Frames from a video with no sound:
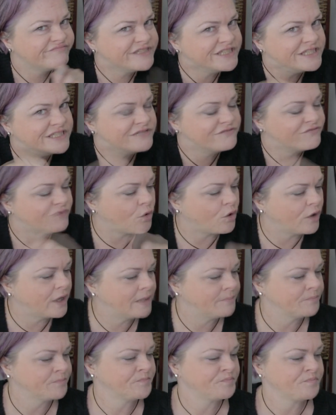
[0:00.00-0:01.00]
in for
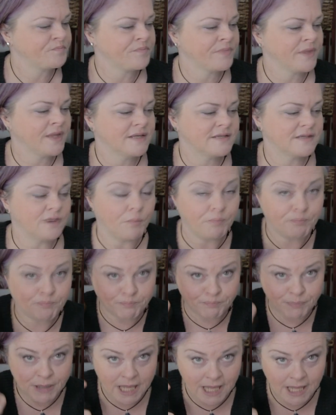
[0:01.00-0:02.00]
it. So
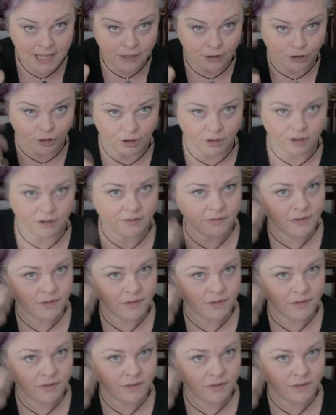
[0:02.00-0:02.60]
Peter,